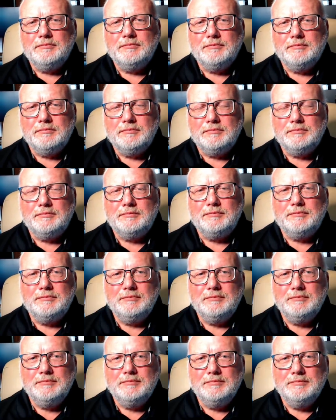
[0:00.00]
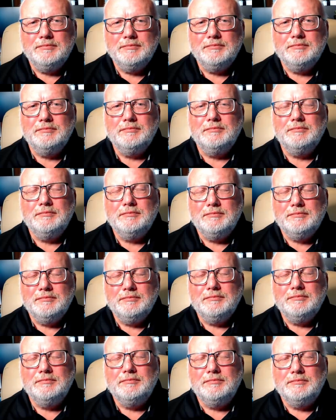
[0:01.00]

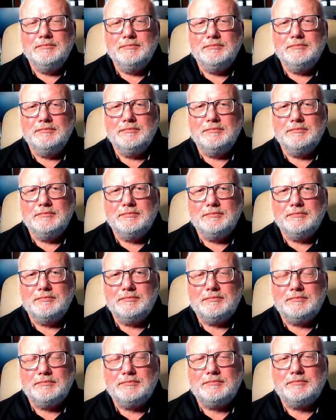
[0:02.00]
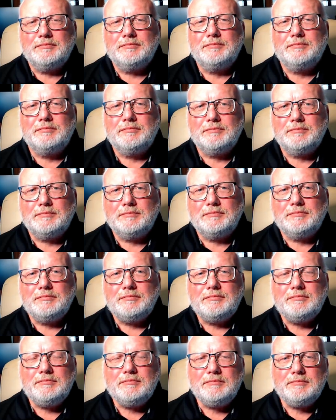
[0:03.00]

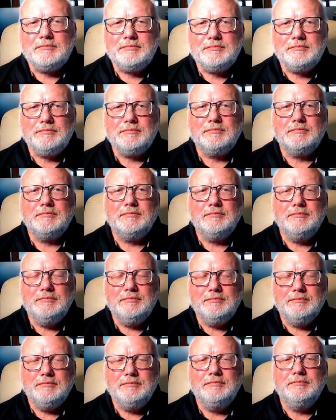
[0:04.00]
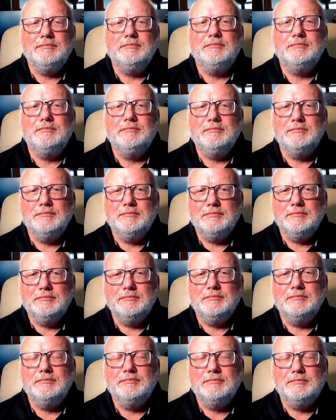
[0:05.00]

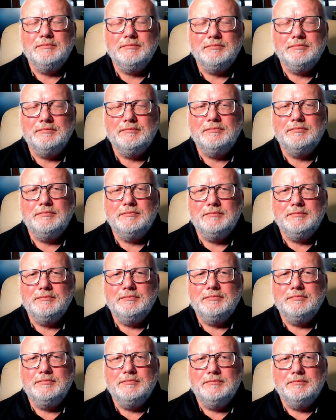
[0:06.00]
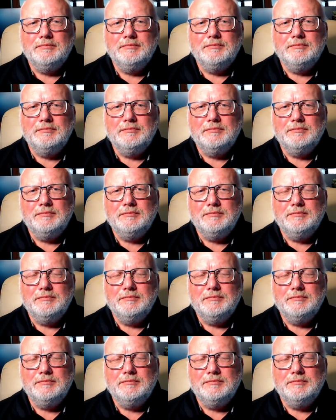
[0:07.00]
This person isn't speaking.